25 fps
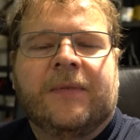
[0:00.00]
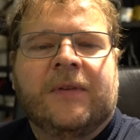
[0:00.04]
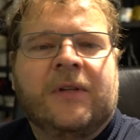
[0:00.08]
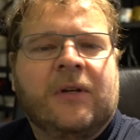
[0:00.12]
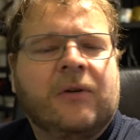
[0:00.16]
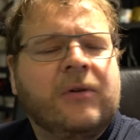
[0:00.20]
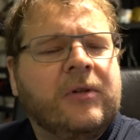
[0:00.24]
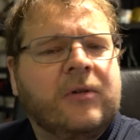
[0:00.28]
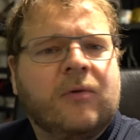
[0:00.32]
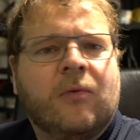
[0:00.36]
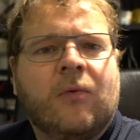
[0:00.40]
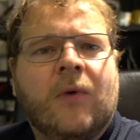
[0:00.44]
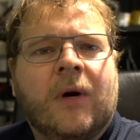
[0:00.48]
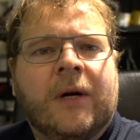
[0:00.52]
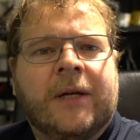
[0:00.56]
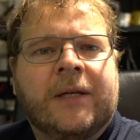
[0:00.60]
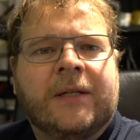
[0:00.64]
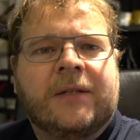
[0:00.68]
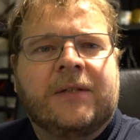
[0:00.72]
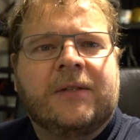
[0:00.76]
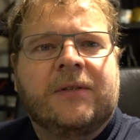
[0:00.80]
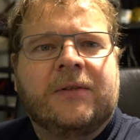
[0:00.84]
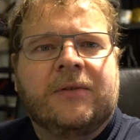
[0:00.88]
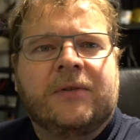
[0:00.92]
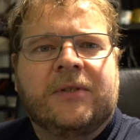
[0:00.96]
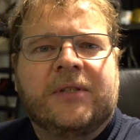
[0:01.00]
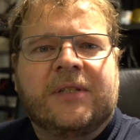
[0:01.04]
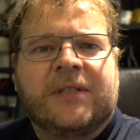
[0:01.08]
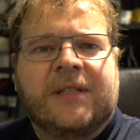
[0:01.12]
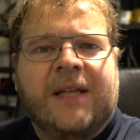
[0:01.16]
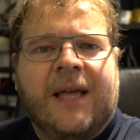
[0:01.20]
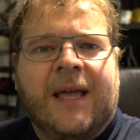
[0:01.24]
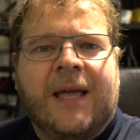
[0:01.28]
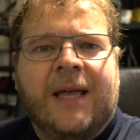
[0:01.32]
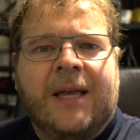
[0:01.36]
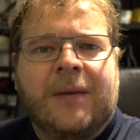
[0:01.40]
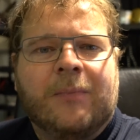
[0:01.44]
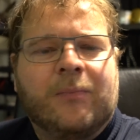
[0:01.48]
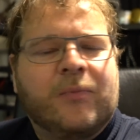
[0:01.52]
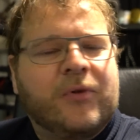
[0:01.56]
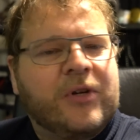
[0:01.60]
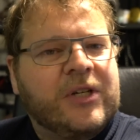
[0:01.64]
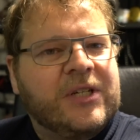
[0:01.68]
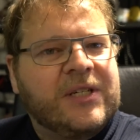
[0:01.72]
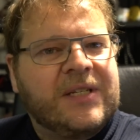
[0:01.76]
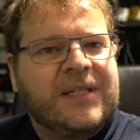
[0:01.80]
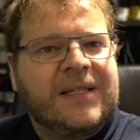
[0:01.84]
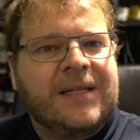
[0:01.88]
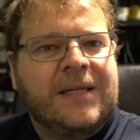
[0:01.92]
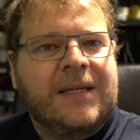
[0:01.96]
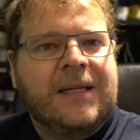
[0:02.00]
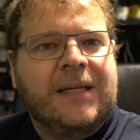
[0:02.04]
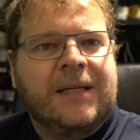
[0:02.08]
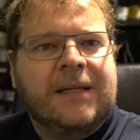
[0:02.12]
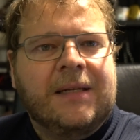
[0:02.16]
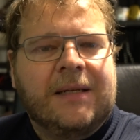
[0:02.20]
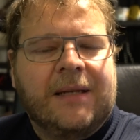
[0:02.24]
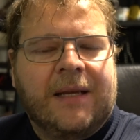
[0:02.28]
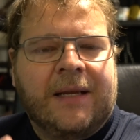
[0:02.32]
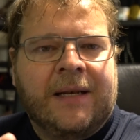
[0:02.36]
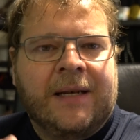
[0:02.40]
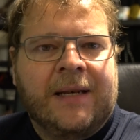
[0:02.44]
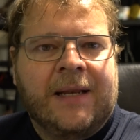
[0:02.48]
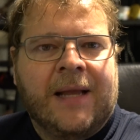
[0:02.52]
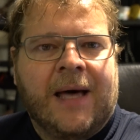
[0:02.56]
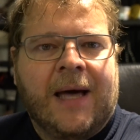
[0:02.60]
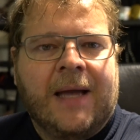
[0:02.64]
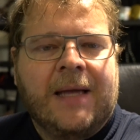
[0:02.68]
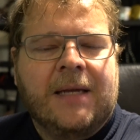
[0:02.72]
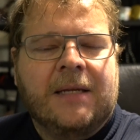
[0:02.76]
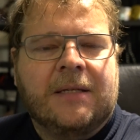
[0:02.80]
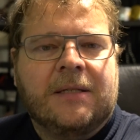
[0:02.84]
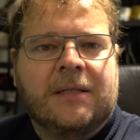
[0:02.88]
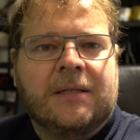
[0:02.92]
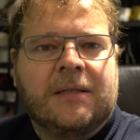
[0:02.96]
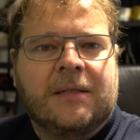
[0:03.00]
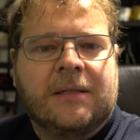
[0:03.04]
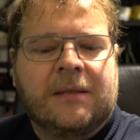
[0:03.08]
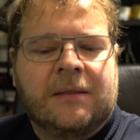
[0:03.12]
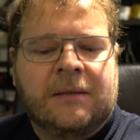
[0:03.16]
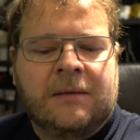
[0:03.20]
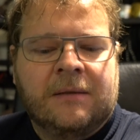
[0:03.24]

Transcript: don't you want it to stay pristine and nice?